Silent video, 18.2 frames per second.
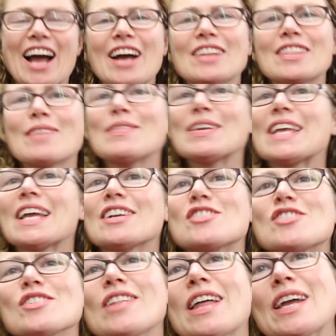Uh, let me
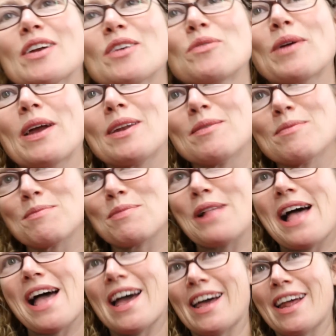guess, you like red and
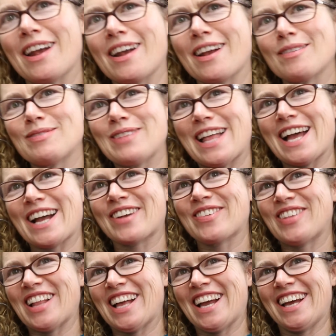black, black
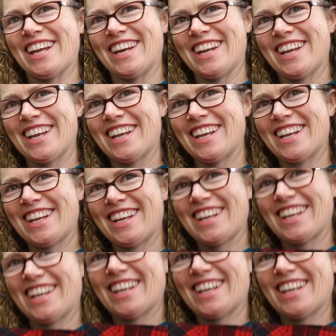plaid. Yeah,